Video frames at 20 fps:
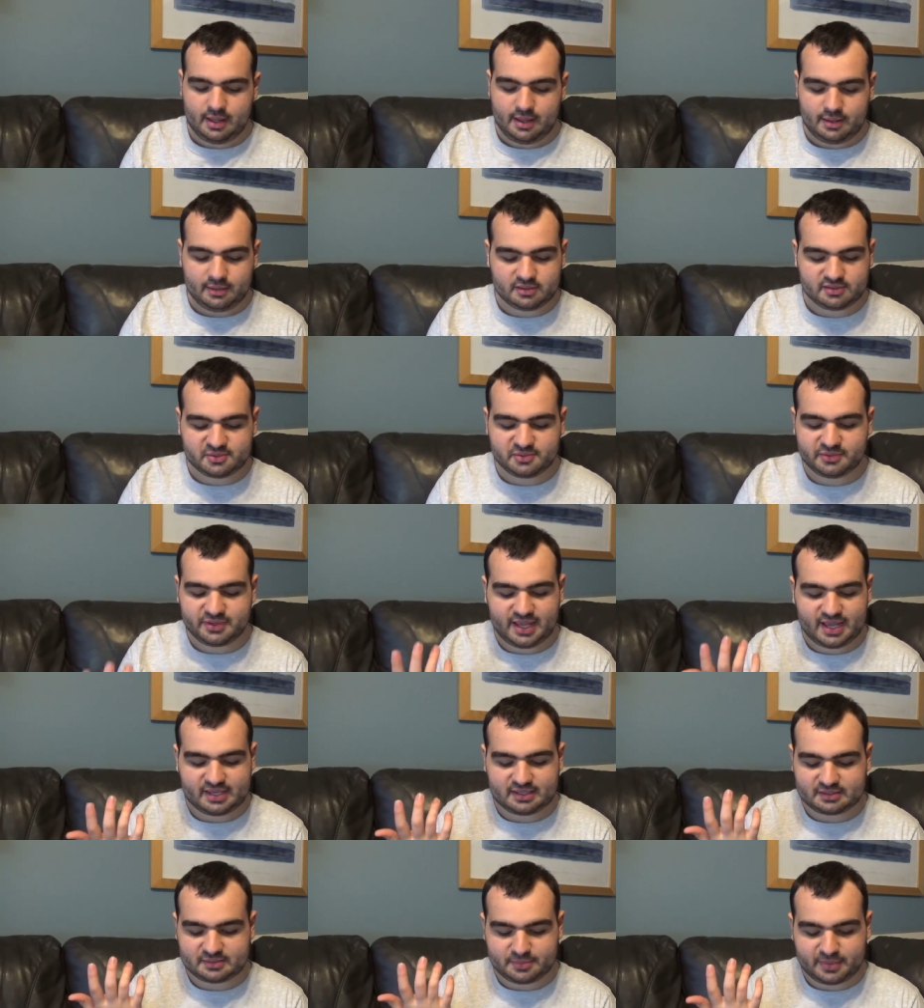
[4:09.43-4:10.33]
This movie
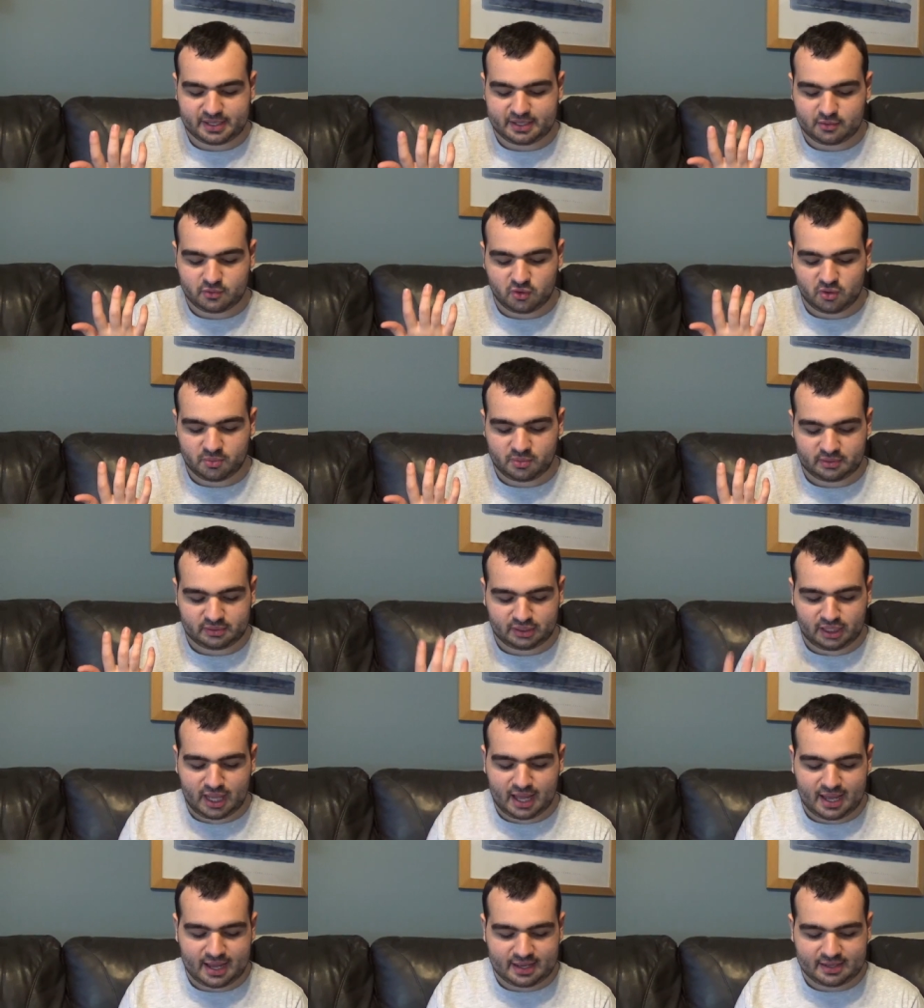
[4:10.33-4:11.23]
has many quotable
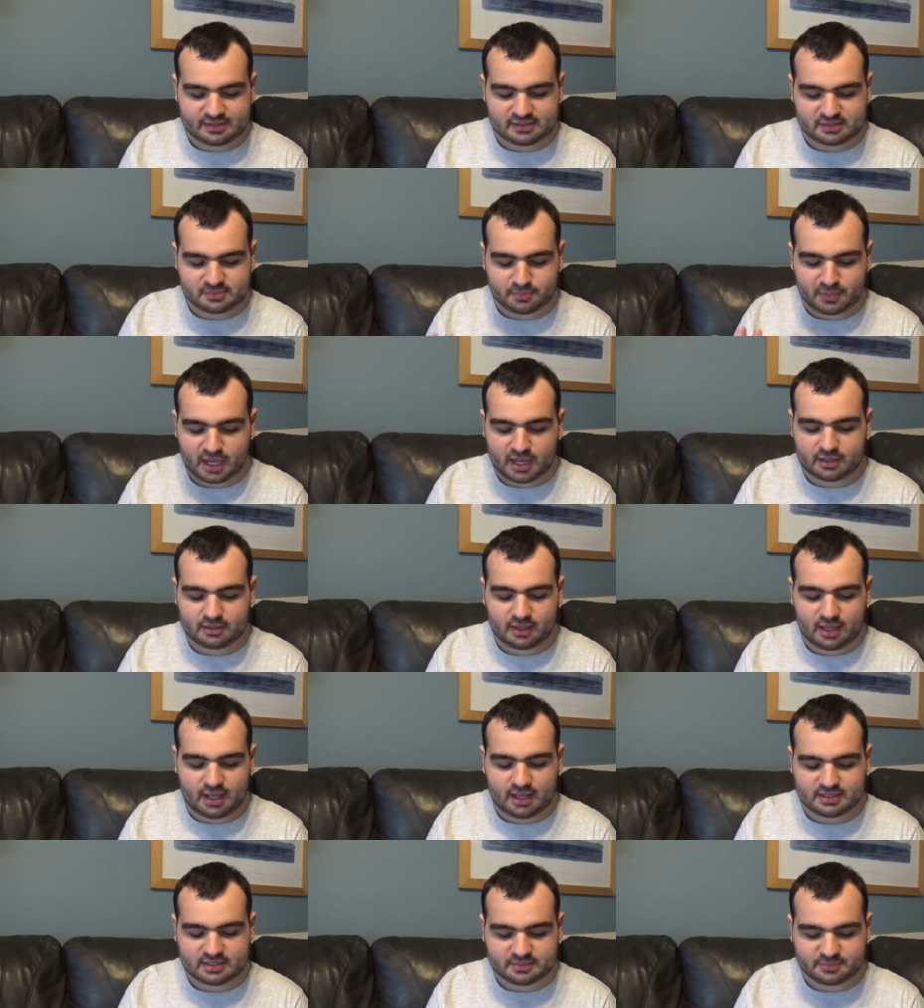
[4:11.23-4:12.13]
lines,
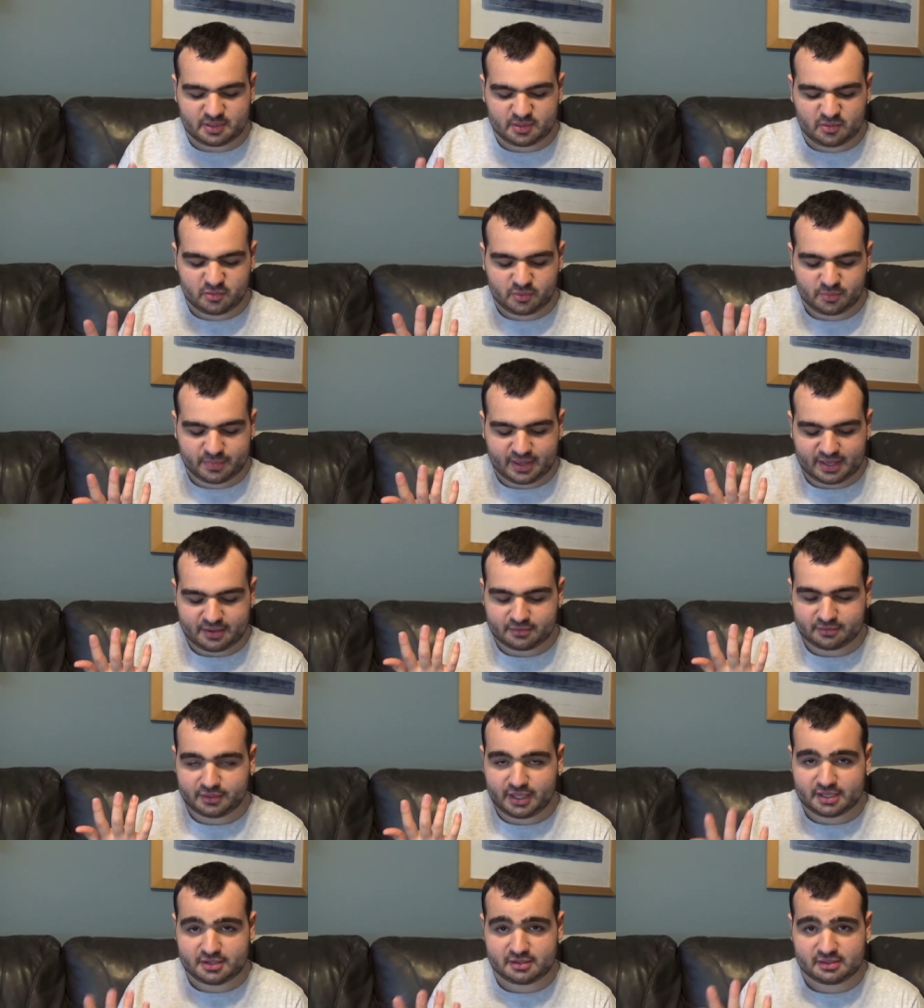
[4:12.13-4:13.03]
monologues, the people who make
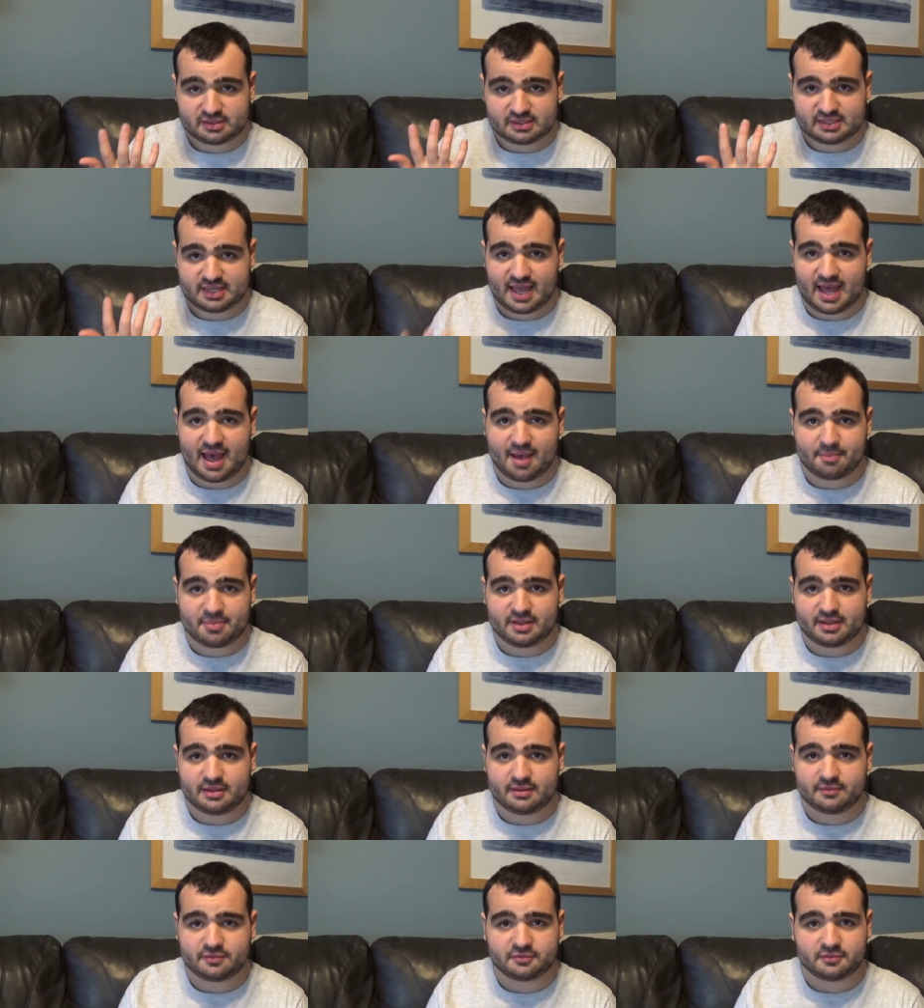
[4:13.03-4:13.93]
legends
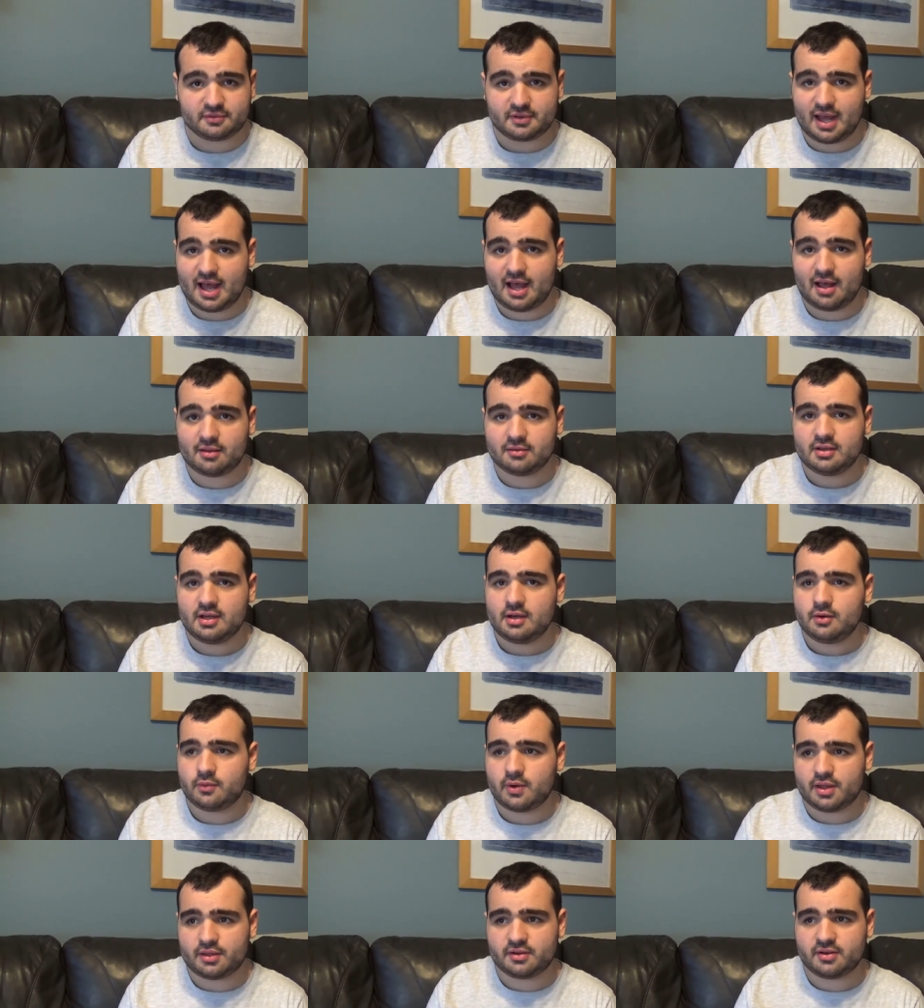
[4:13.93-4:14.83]
happen throughout,
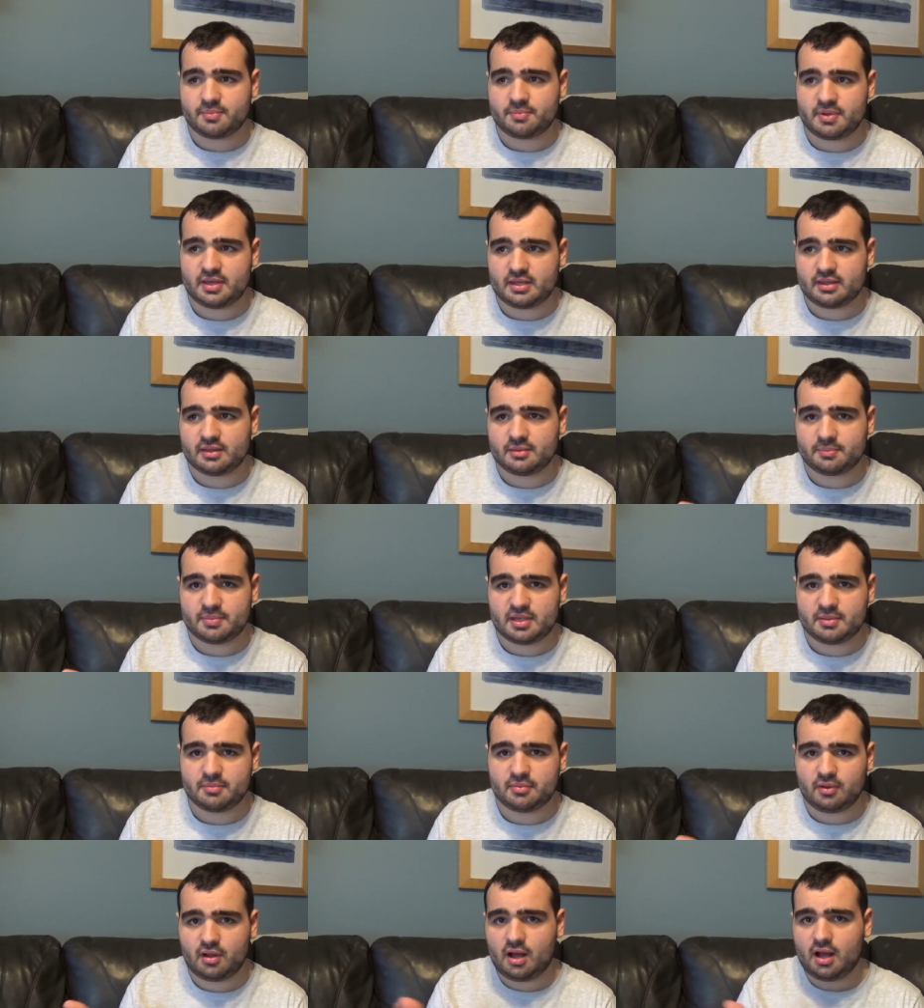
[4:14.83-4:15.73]
whether it be the
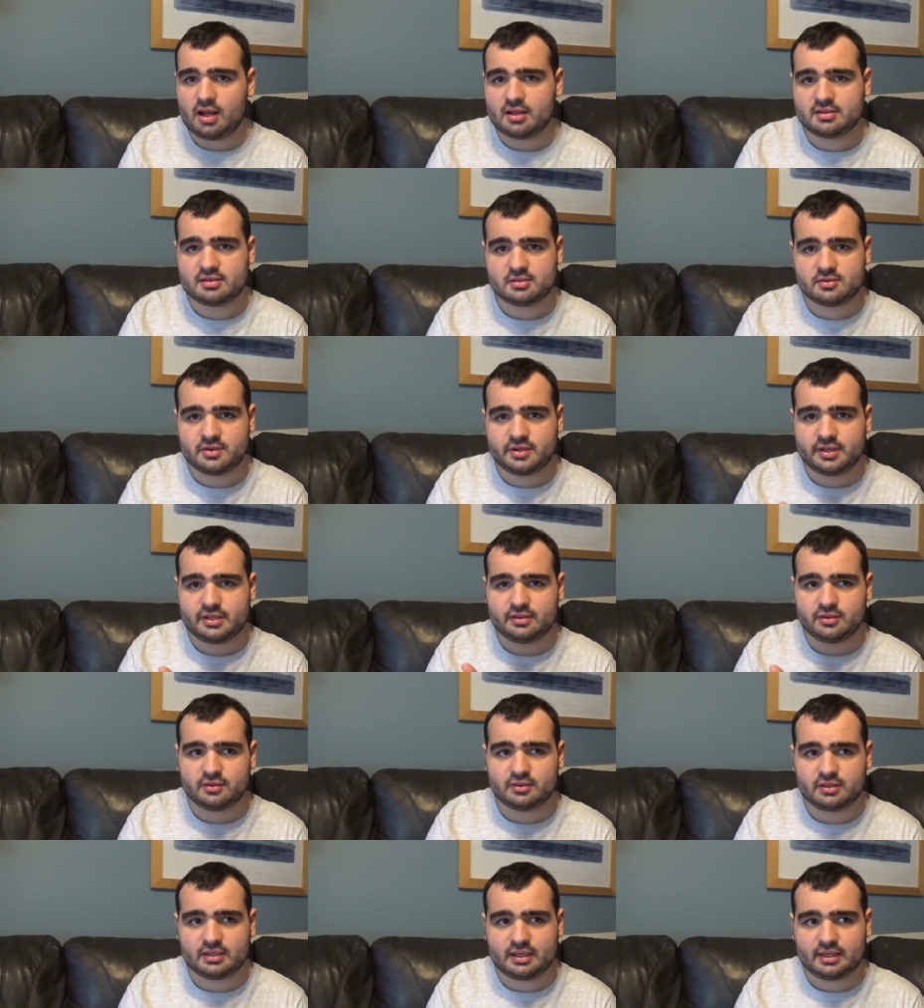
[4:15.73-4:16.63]
people on screen
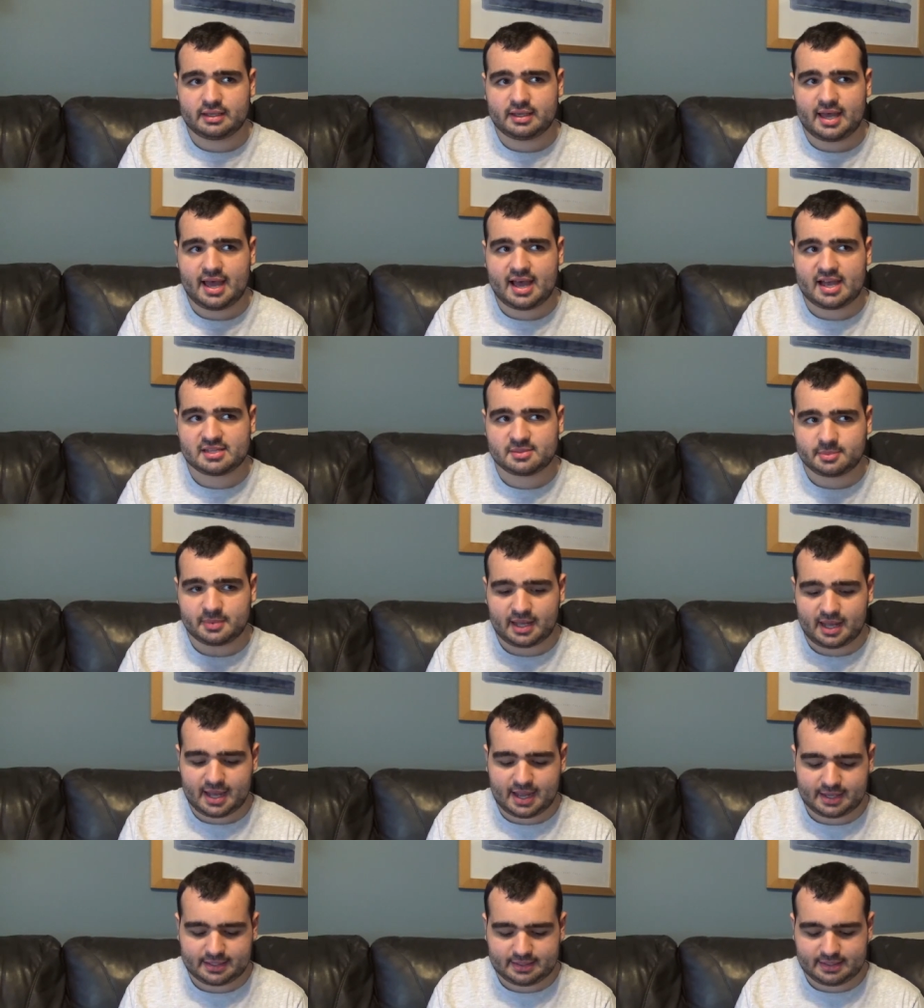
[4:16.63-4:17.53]
or the cast
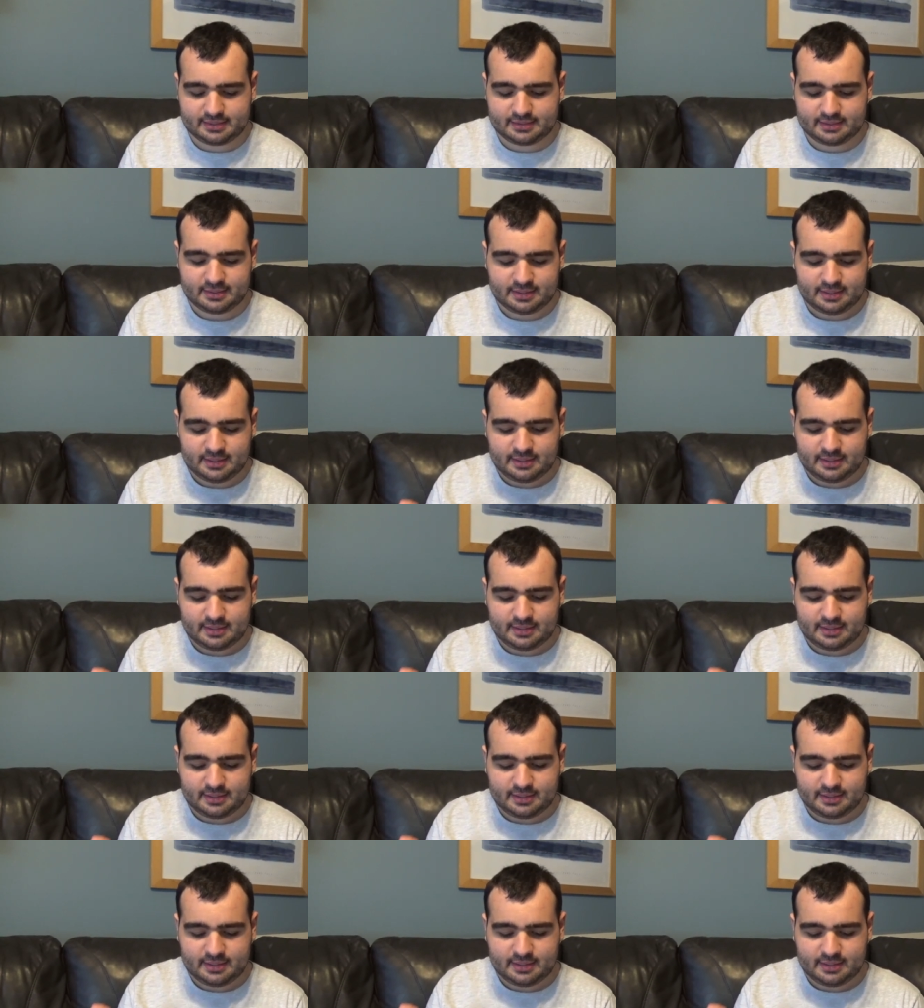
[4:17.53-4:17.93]
behind it.